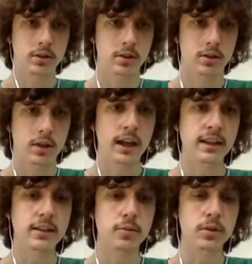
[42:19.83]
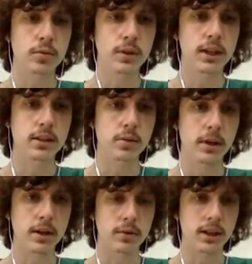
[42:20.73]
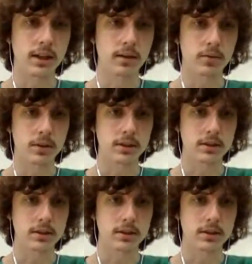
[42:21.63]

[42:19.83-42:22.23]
And yes, when you read it, you better read in that voice.